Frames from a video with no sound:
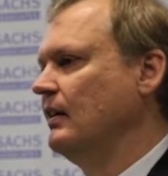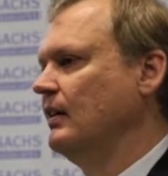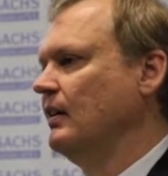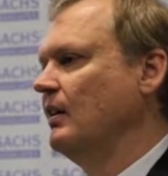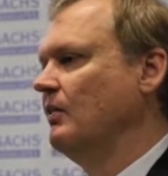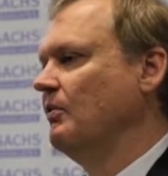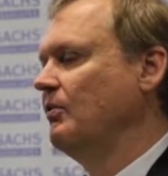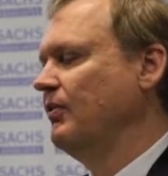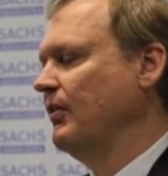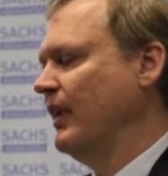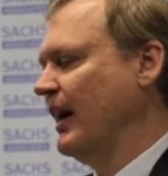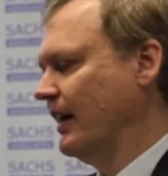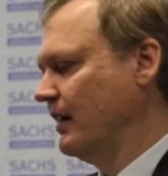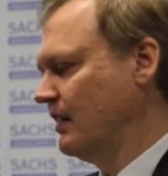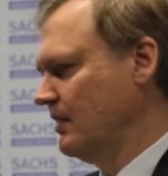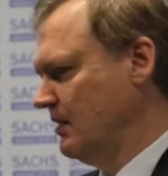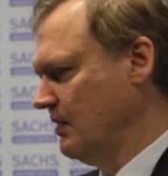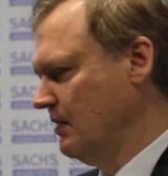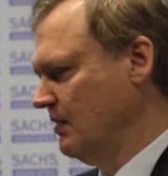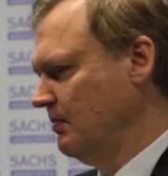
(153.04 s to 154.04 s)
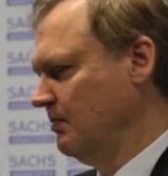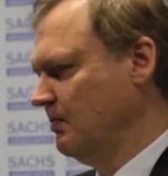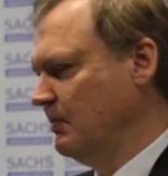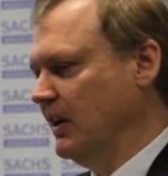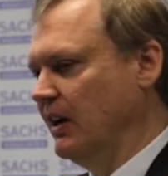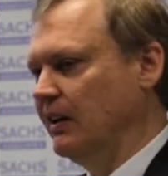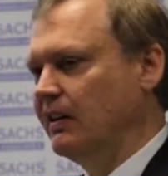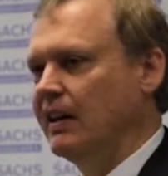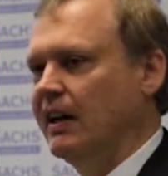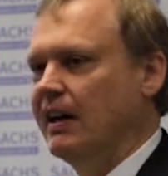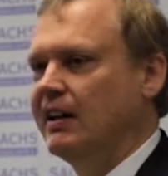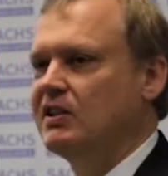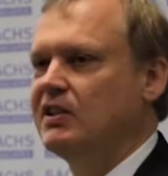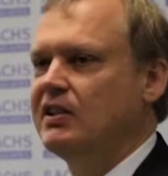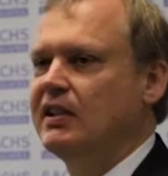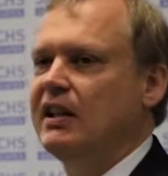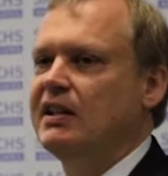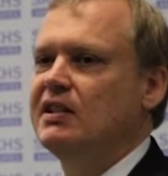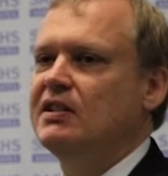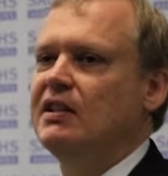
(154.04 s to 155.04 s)
In fact, blood gas
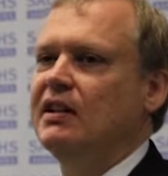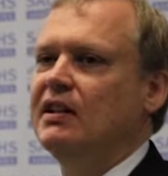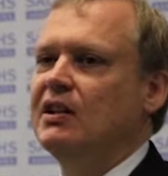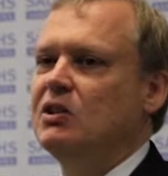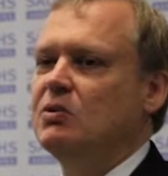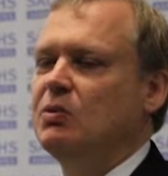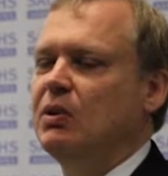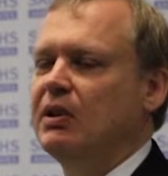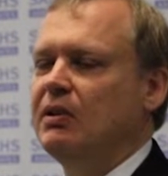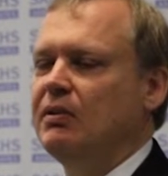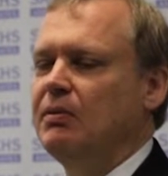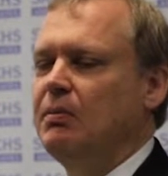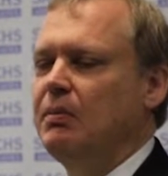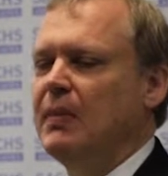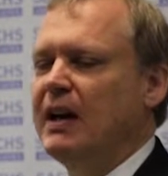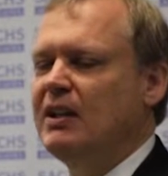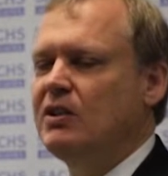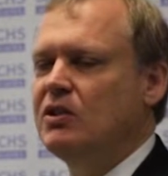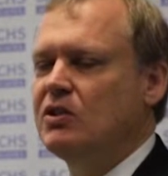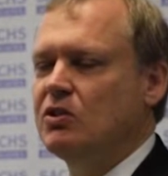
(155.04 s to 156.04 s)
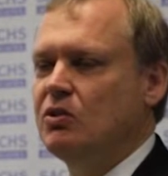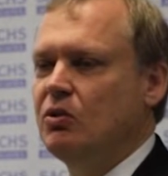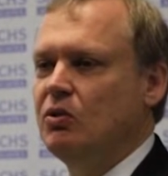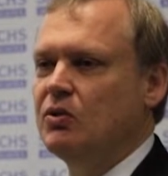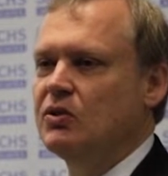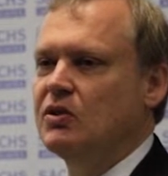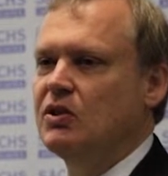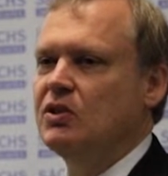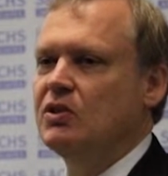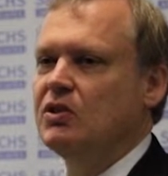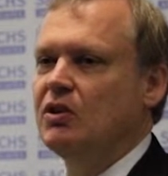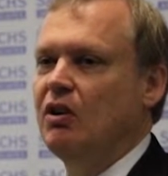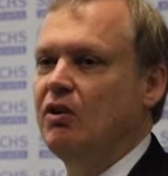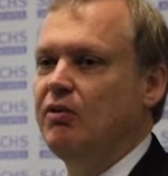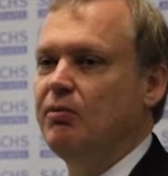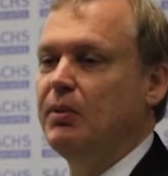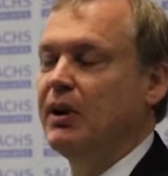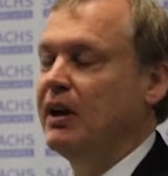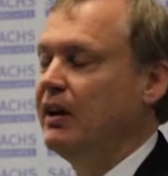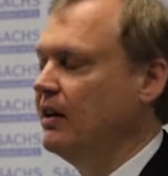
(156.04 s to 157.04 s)
testing is one of the main sources
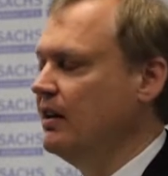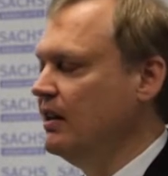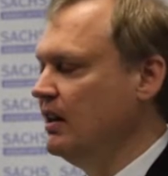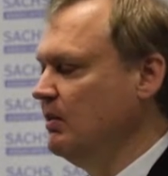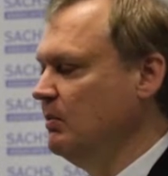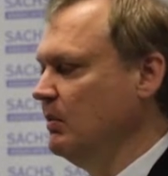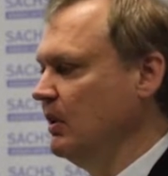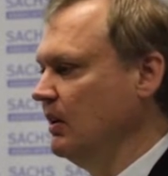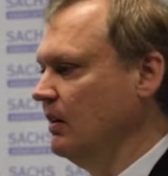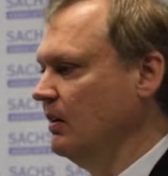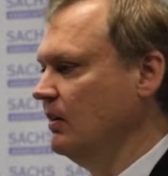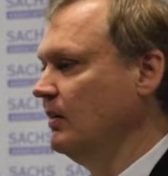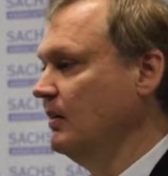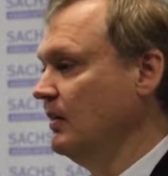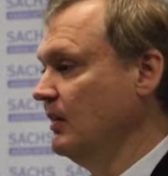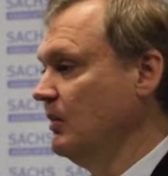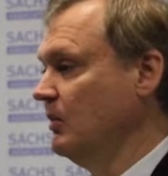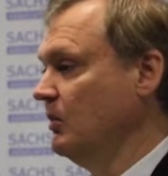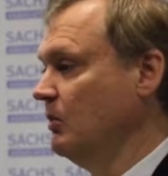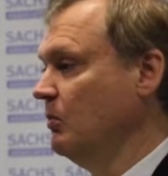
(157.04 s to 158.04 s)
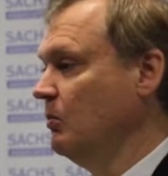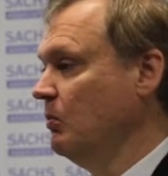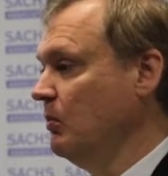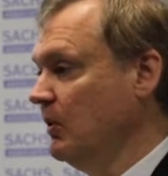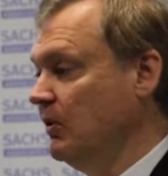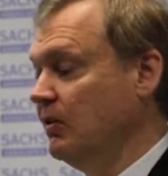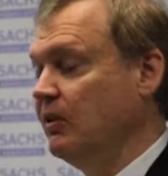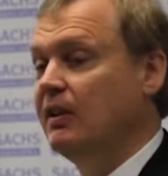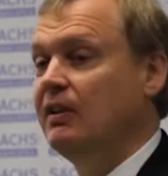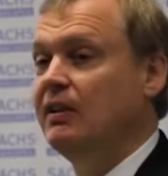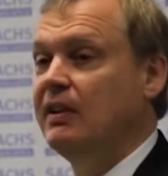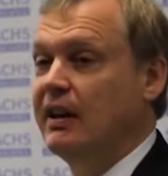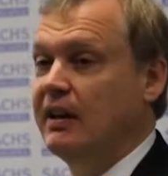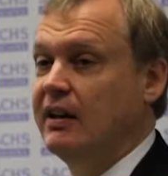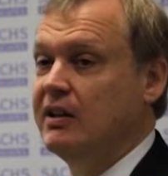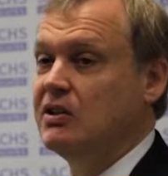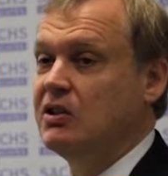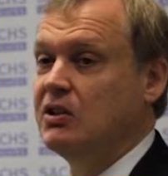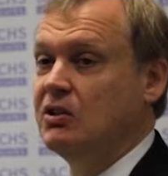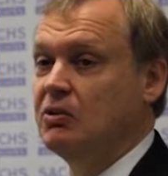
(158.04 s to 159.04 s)
of blood anemia within the
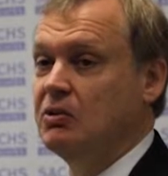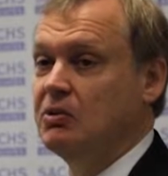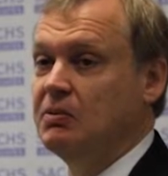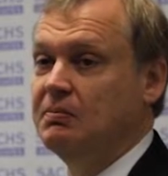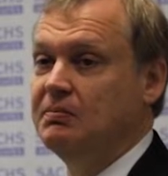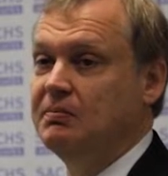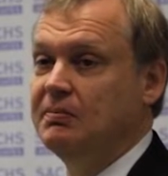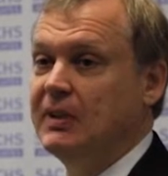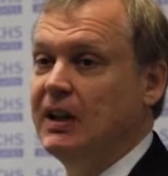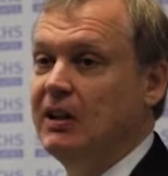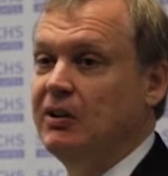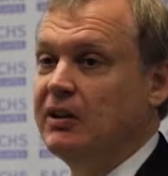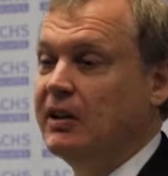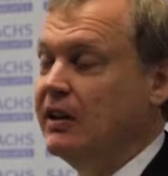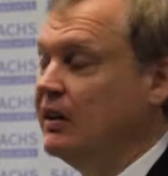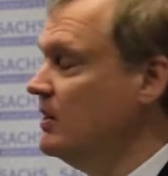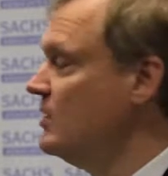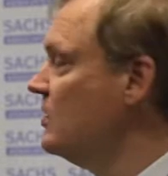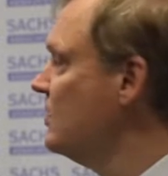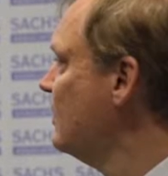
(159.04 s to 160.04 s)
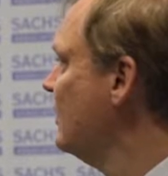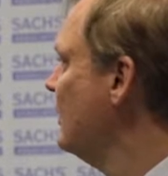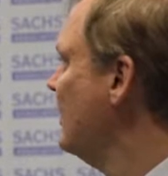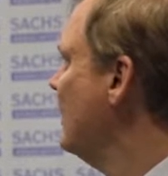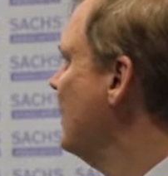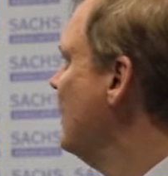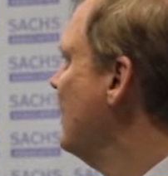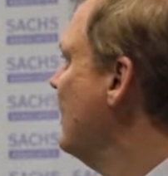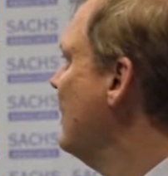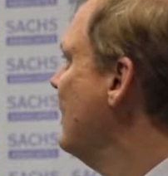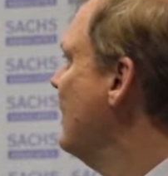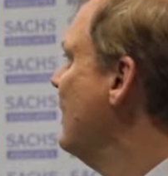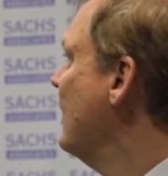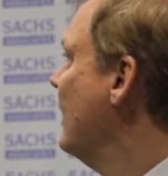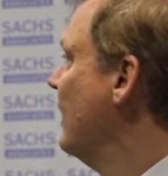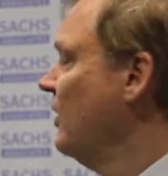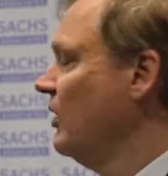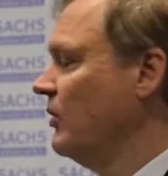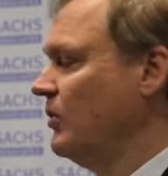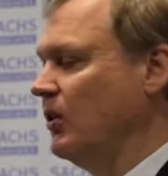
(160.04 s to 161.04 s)
ICU nowadays.
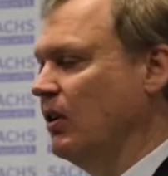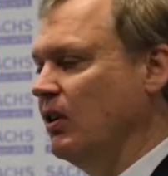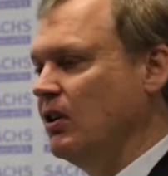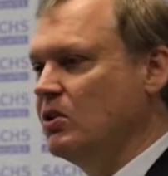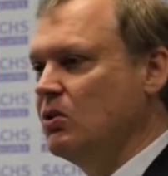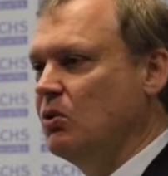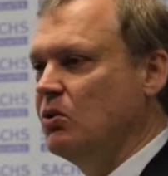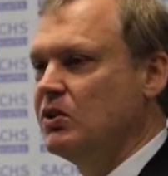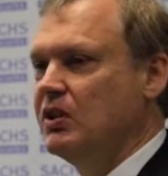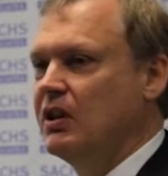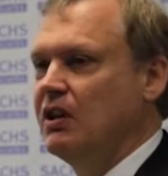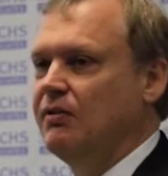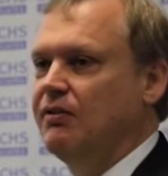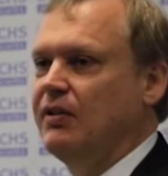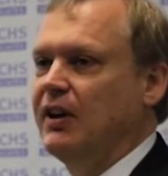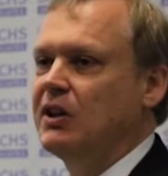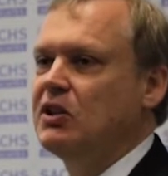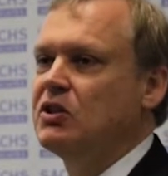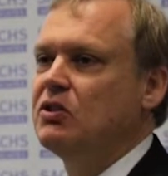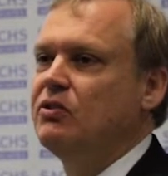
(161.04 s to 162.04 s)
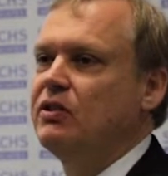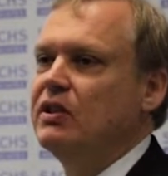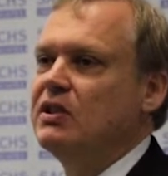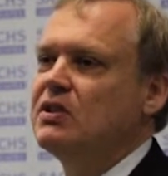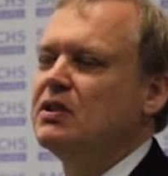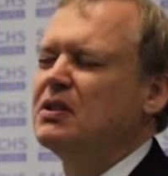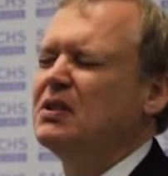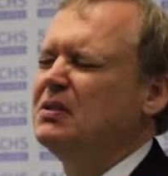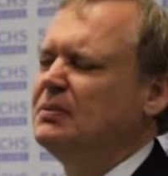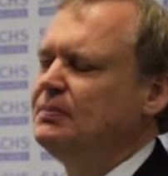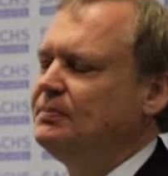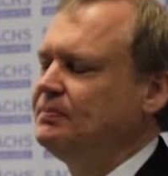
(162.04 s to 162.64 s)
And the third is also an infection risk.